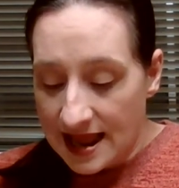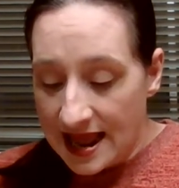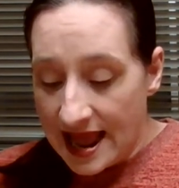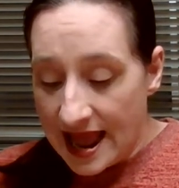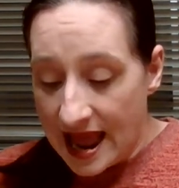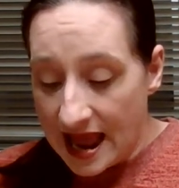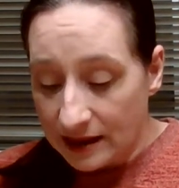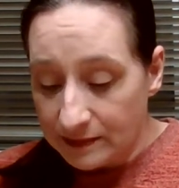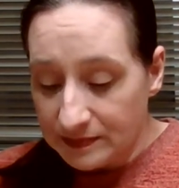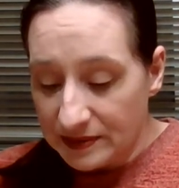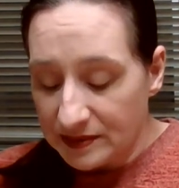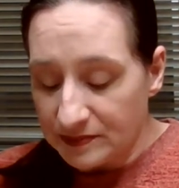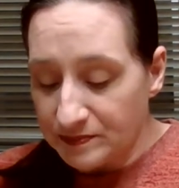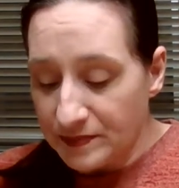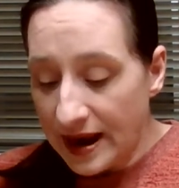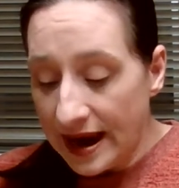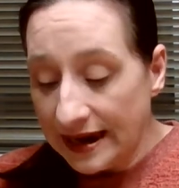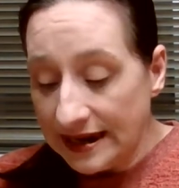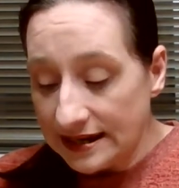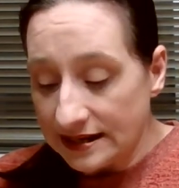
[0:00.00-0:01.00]
had been
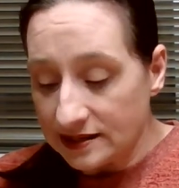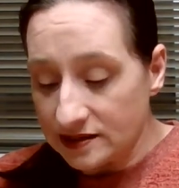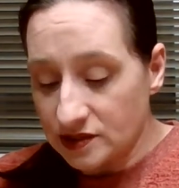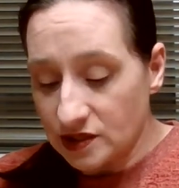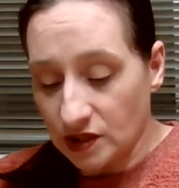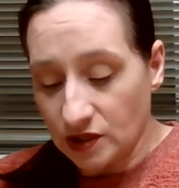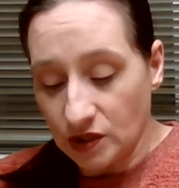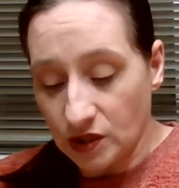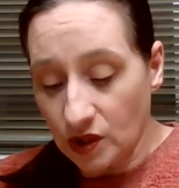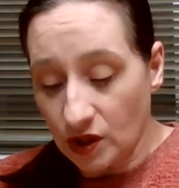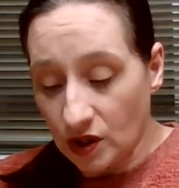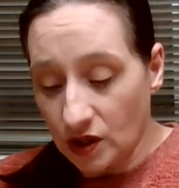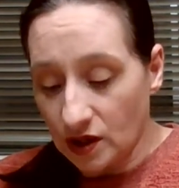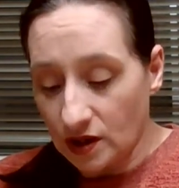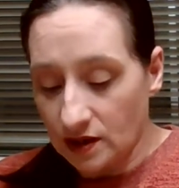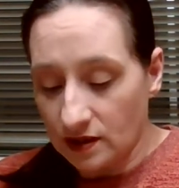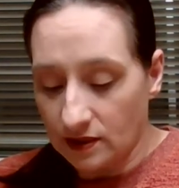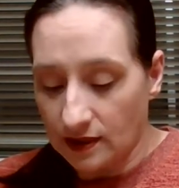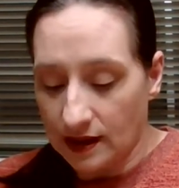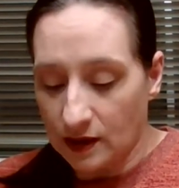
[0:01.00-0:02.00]
painted to
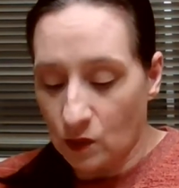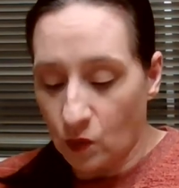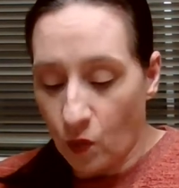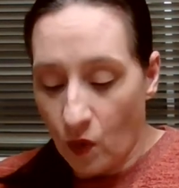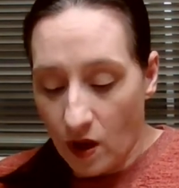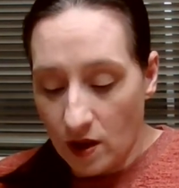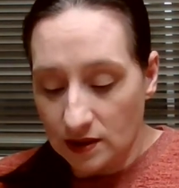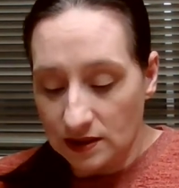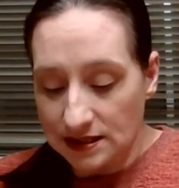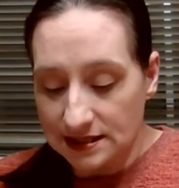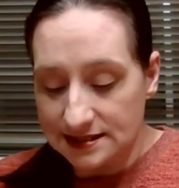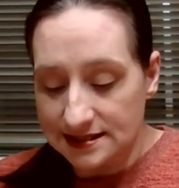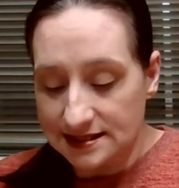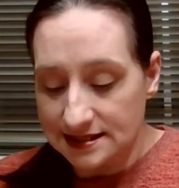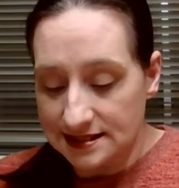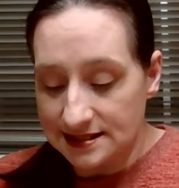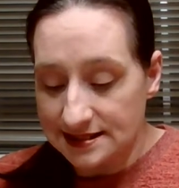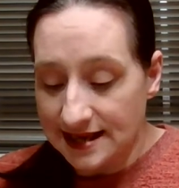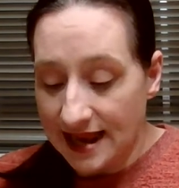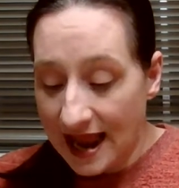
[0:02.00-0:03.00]
look like
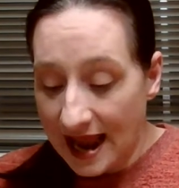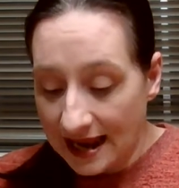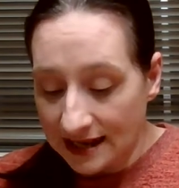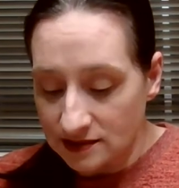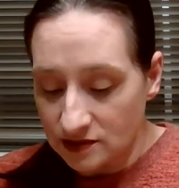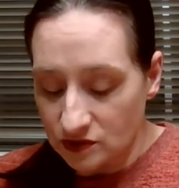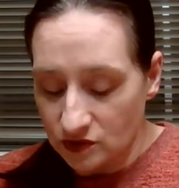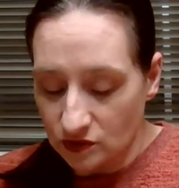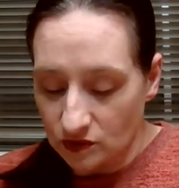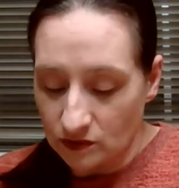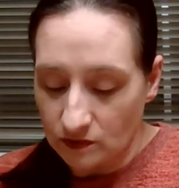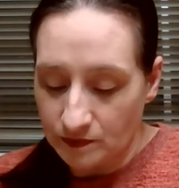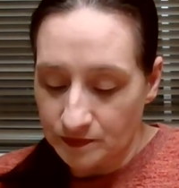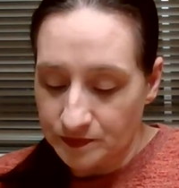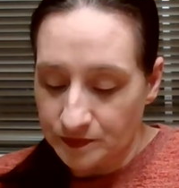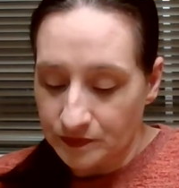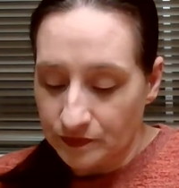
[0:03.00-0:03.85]
Wallace's castle.